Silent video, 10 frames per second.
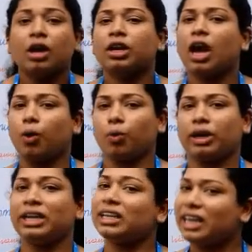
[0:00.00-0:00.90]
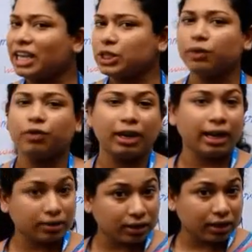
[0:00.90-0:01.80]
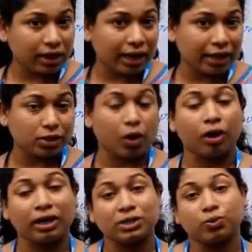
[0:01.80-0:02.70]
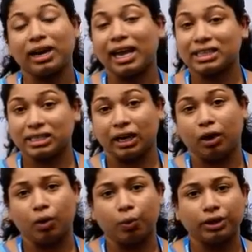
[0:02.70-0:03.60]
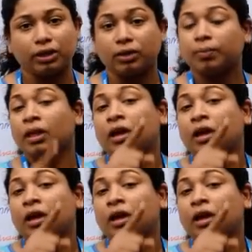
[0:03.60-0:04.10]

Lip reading: Now, in case of reluctant clients, or as well as along with the